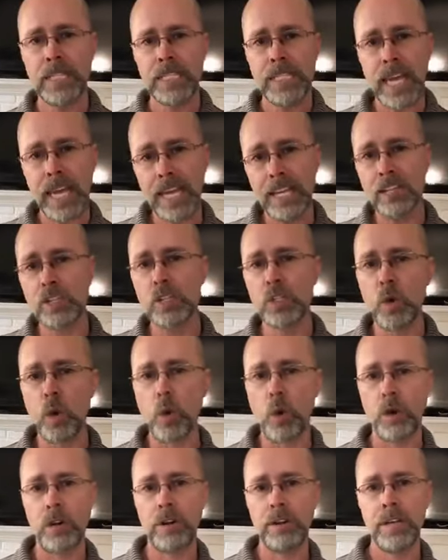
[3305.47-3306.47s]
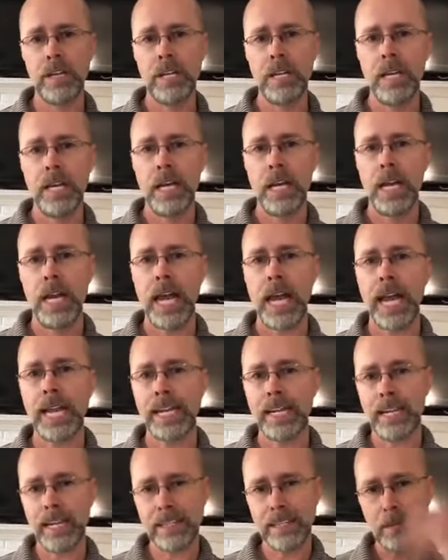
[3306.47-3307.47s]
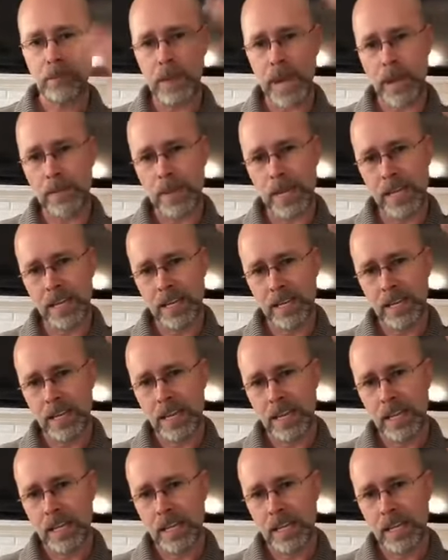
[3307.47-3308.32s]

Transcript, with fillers: to take his sword and cut the baby